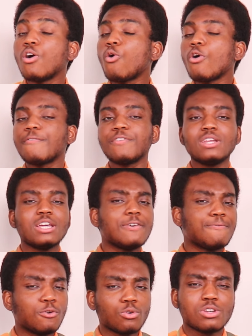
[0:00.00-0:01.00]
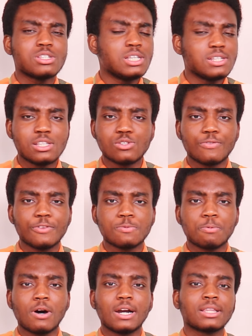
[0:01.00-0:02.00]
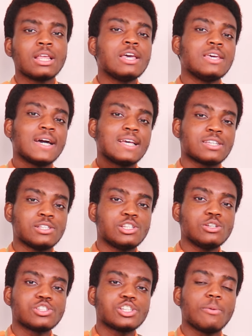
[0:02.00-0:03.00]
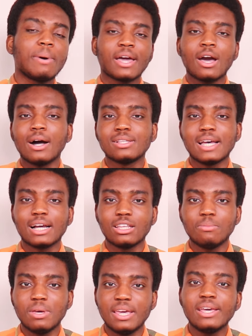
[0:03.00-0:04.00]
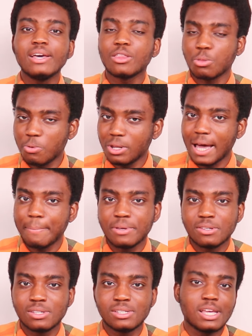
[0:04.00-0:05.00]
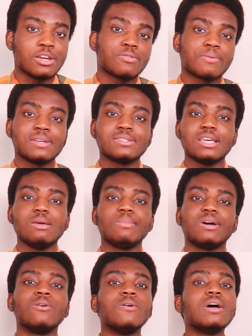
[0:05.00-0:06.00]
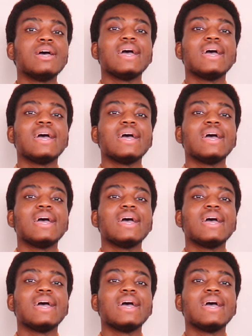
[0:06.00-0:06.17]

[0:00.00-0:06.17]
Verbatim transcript: or if you need any further assistance with this product, you guys can do so by contacting me through that business inquiries email.